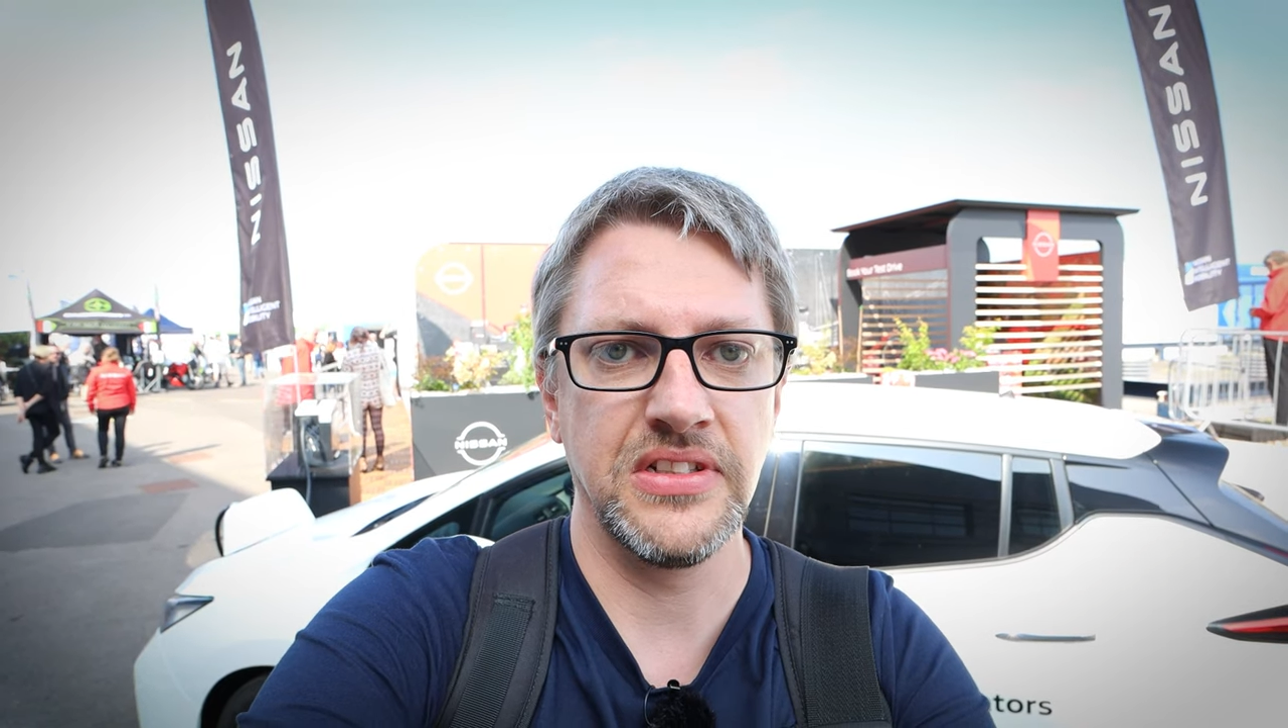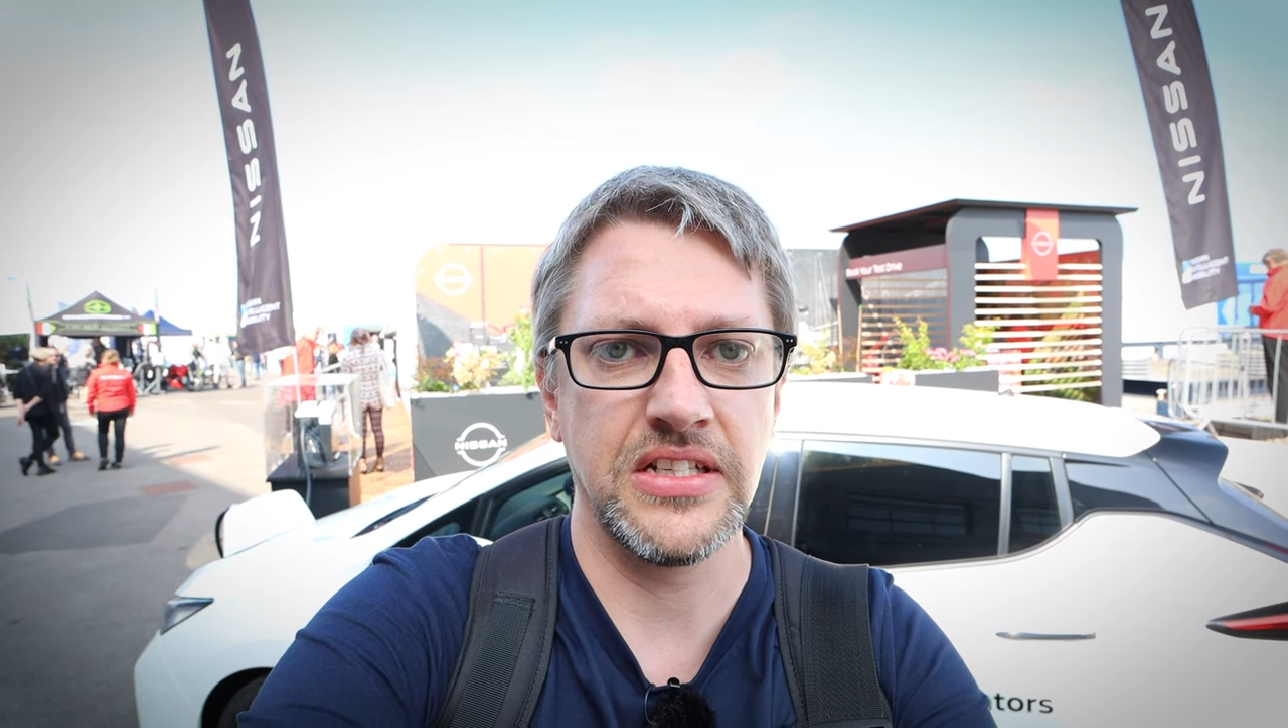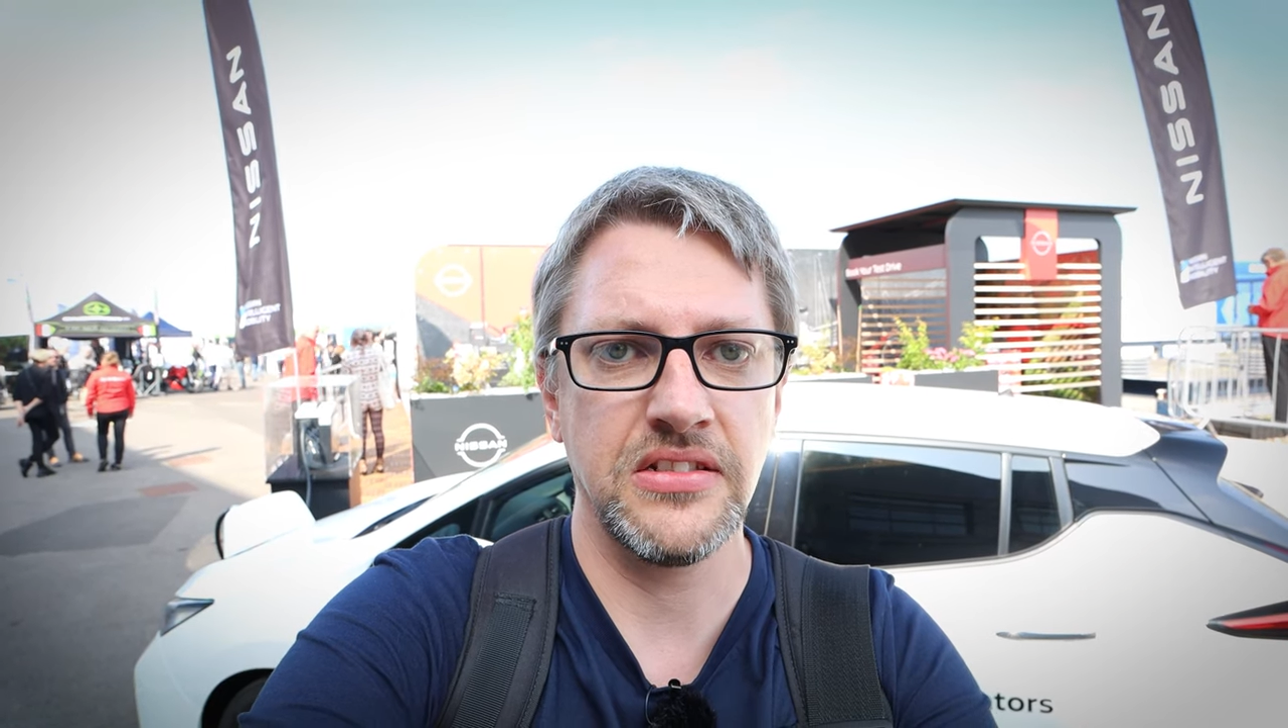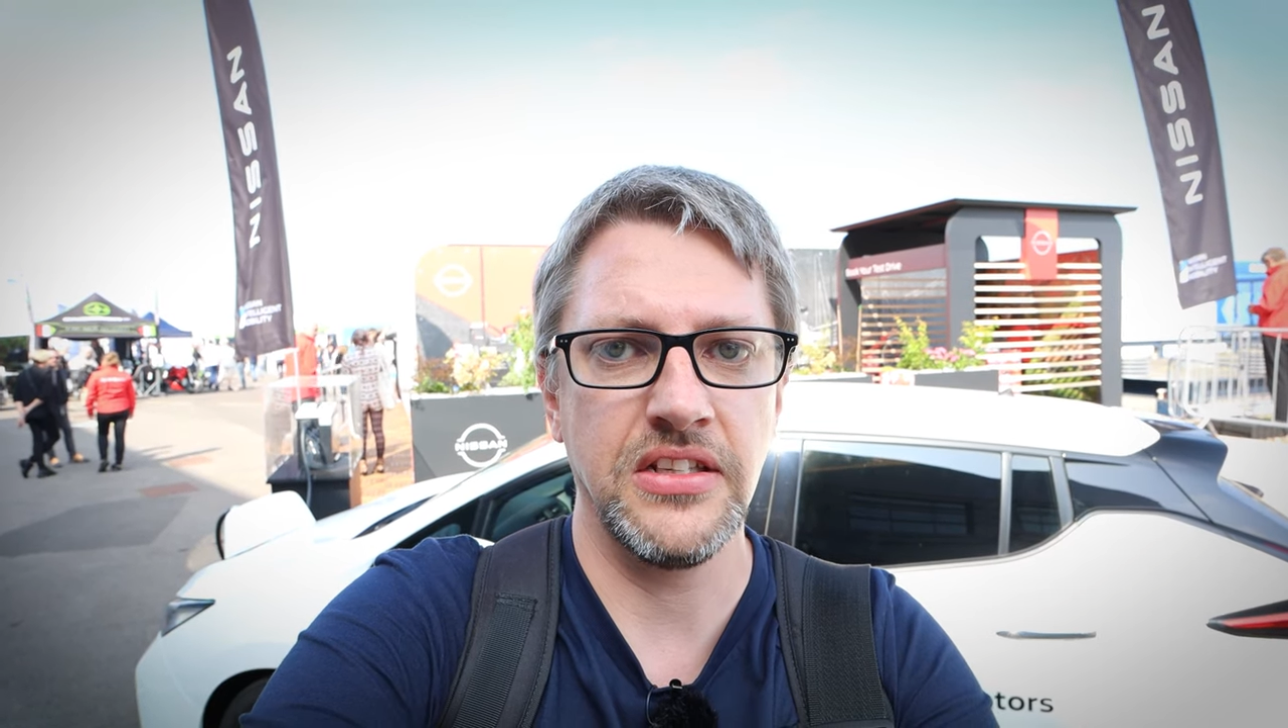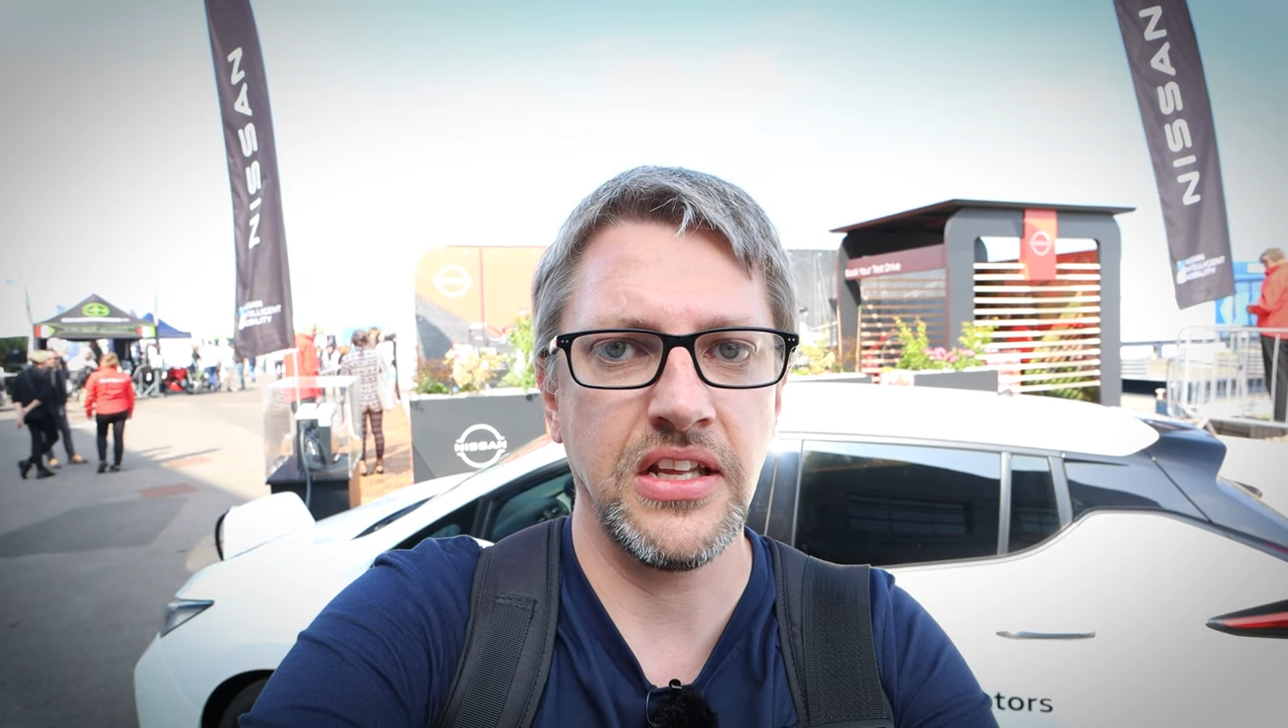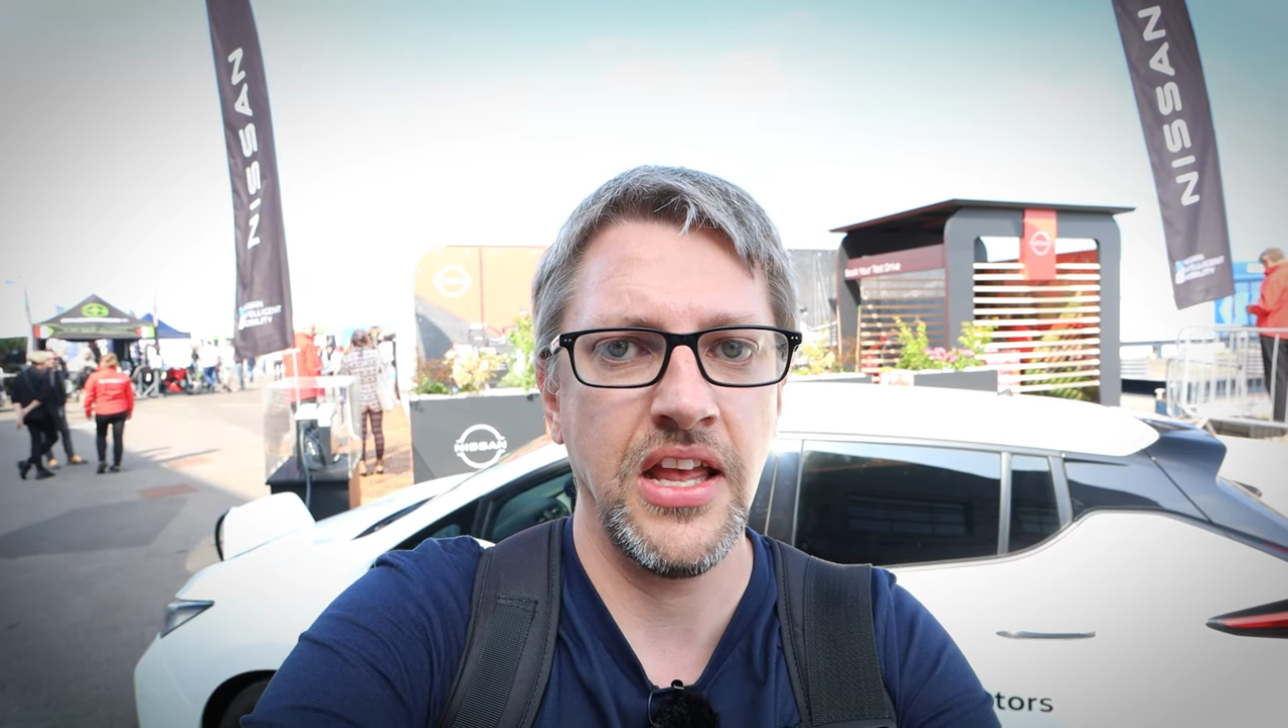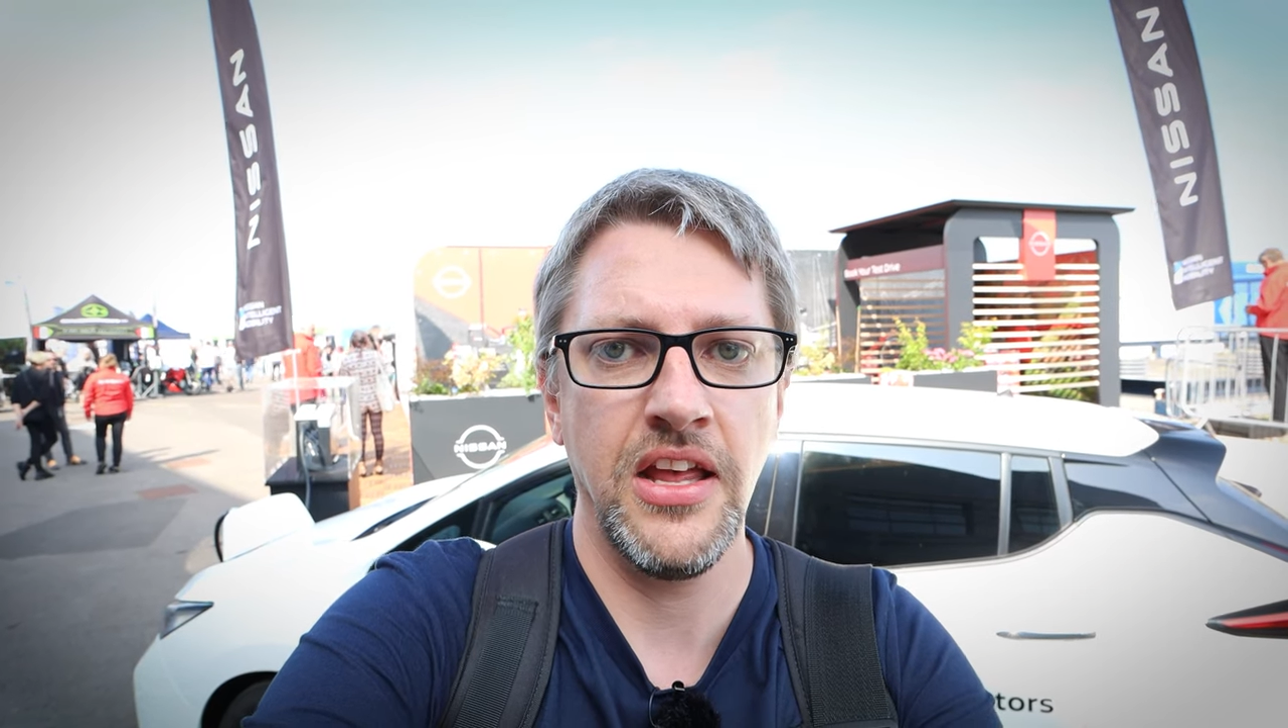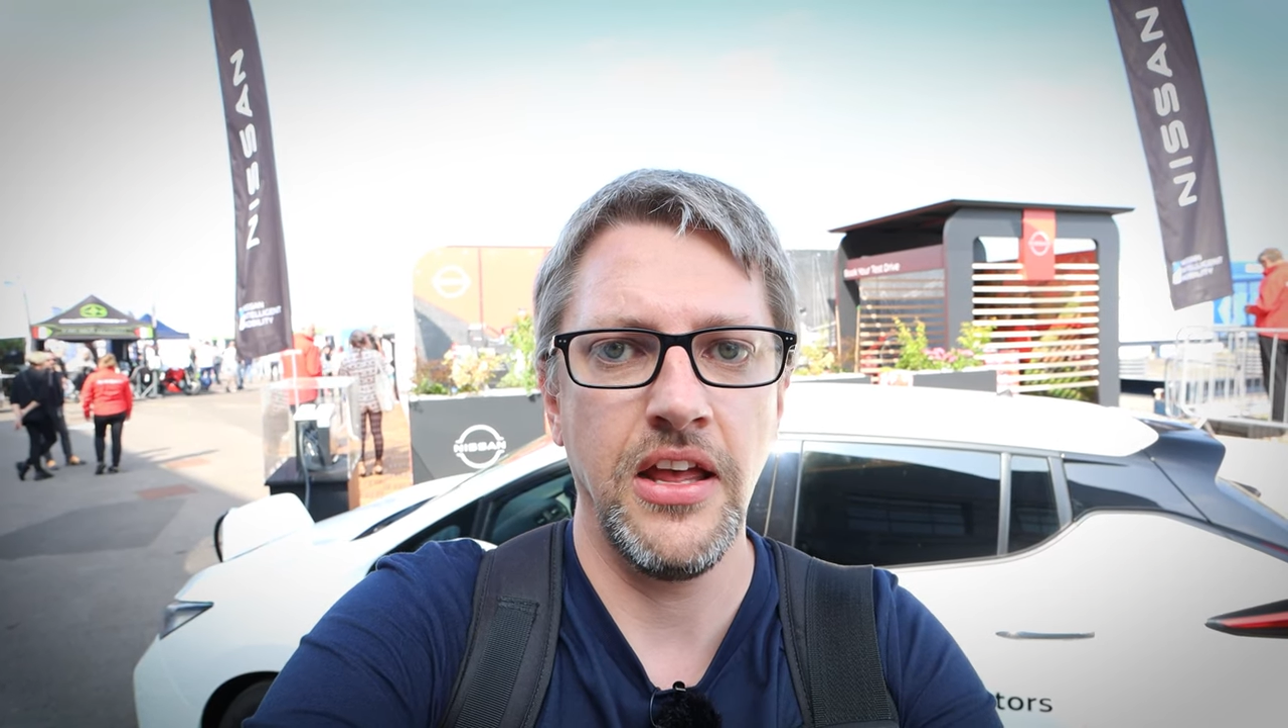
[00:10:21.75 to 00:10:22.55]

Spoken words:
fantastic.